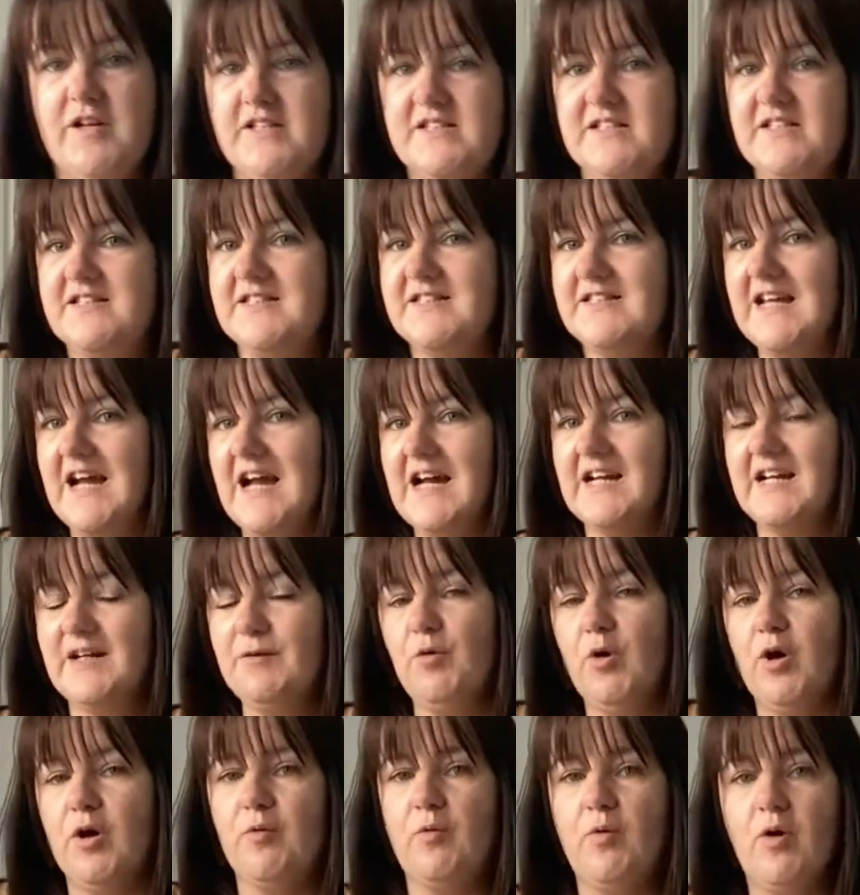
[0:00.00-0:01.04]
is exactly
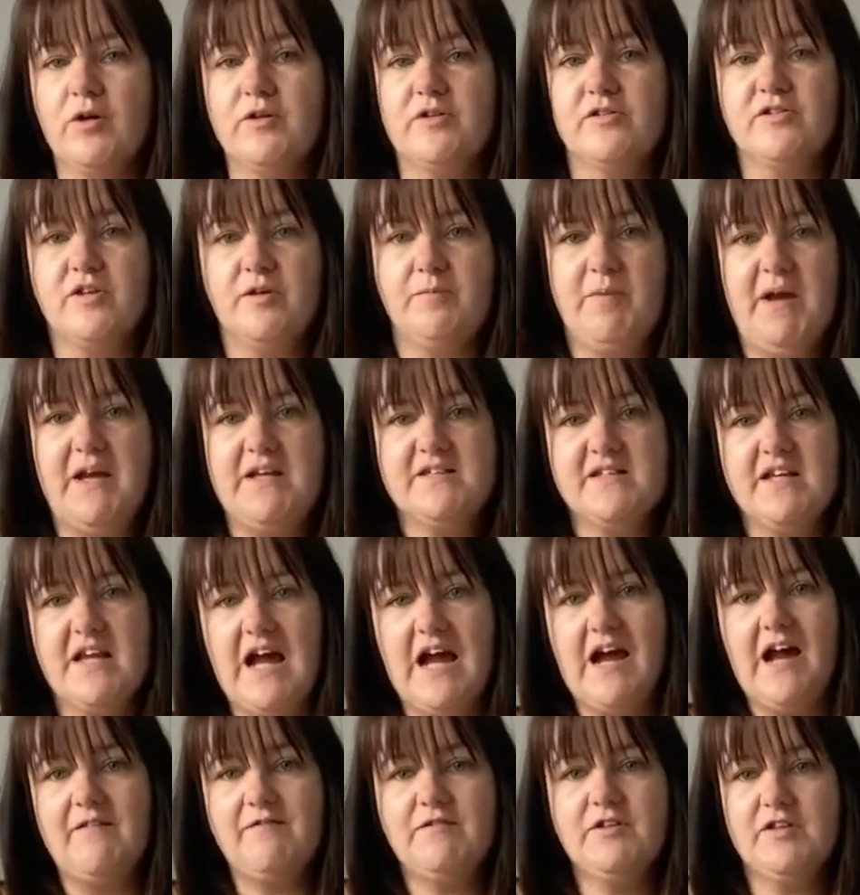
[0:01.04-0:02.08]
what I want. So basically I
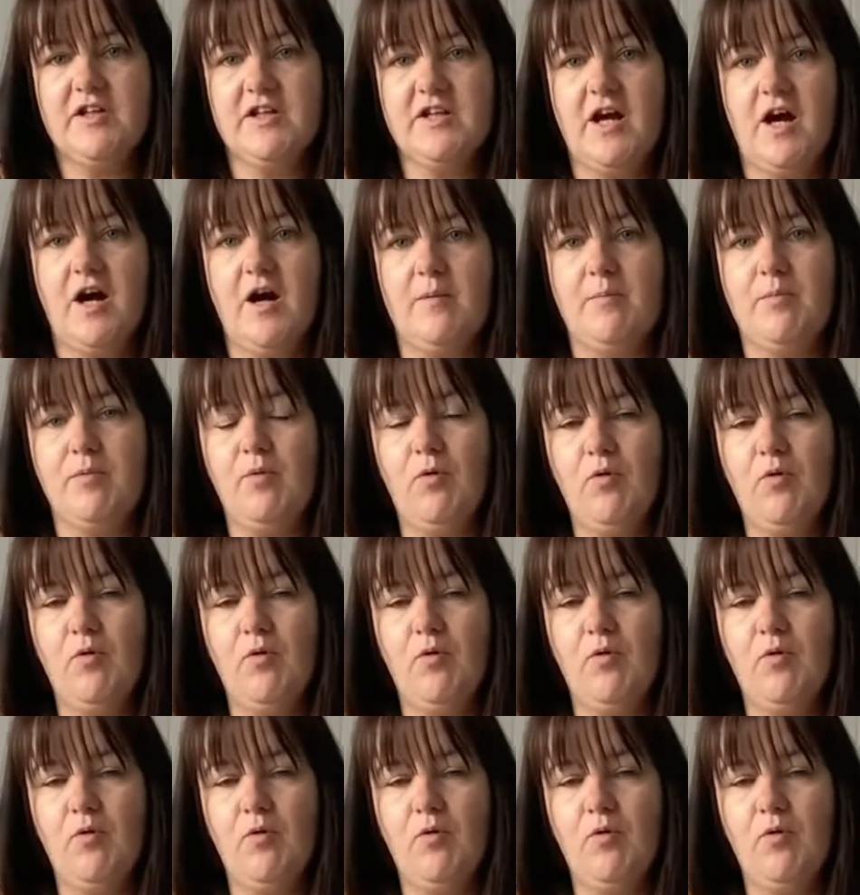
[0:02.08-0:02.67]
haven't done it up.